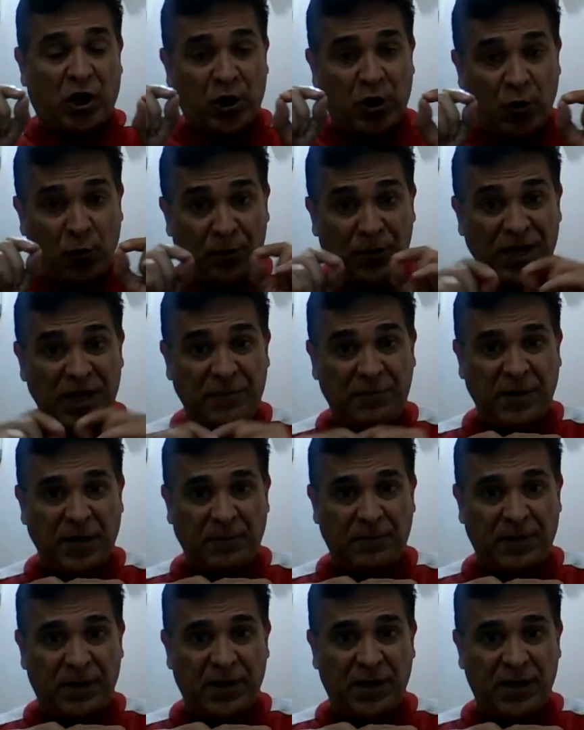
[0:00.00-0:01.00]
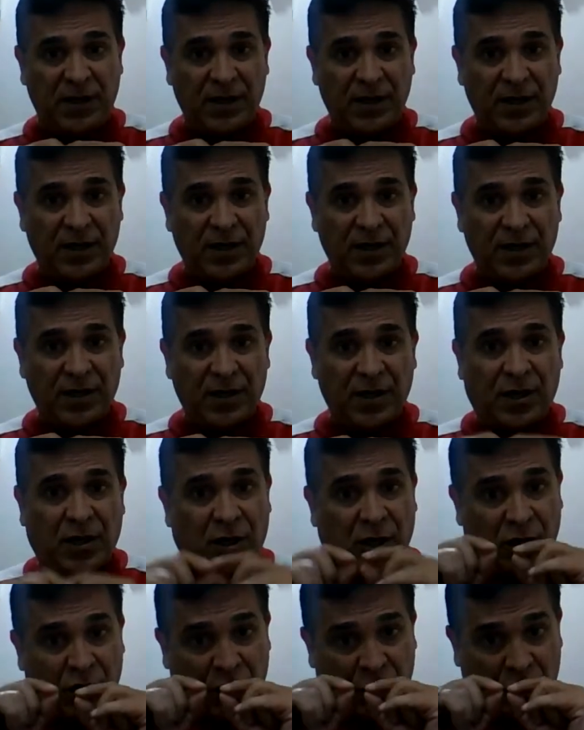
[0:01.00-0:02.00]
You meet people,
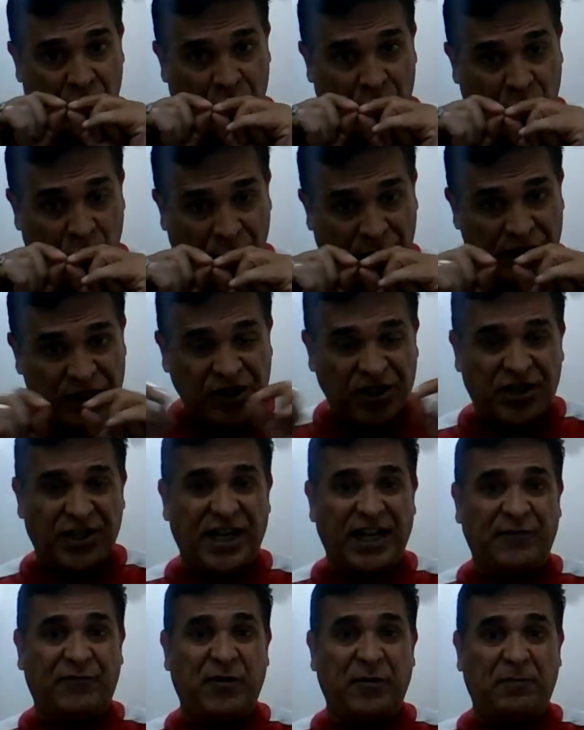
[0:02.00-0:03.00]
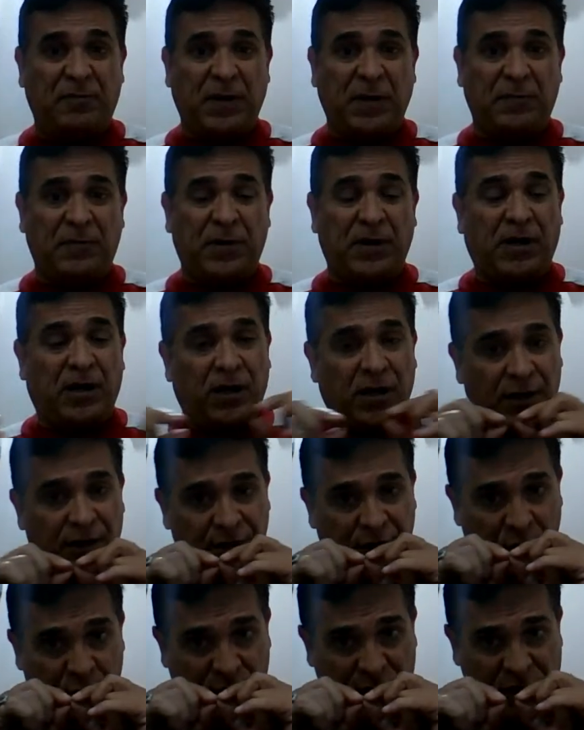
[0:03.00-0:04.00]
you disconnect with people,
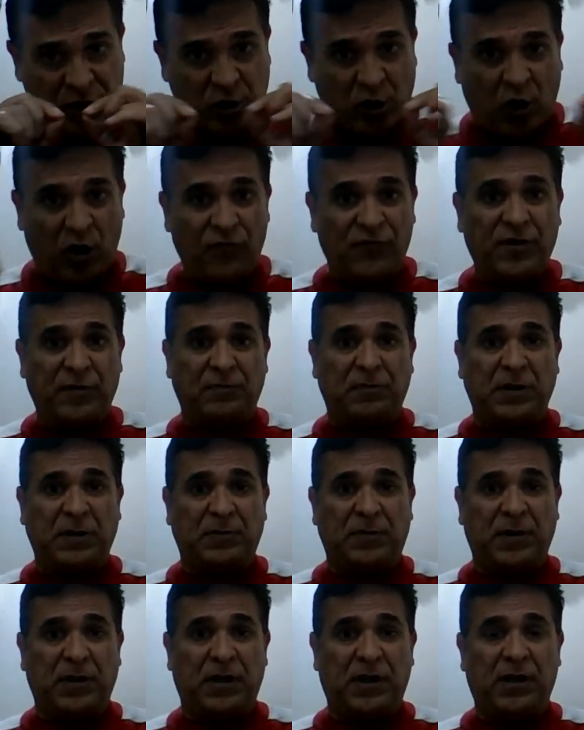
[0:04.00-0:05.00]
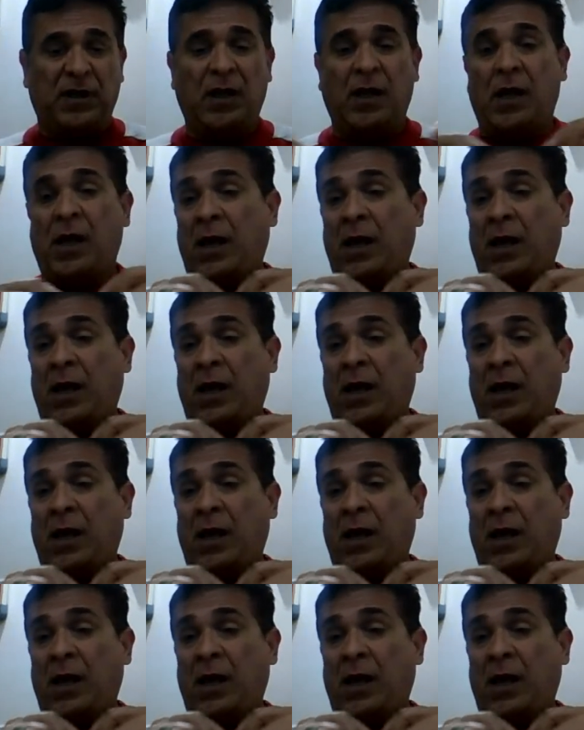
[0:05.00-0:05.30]
you discord with people,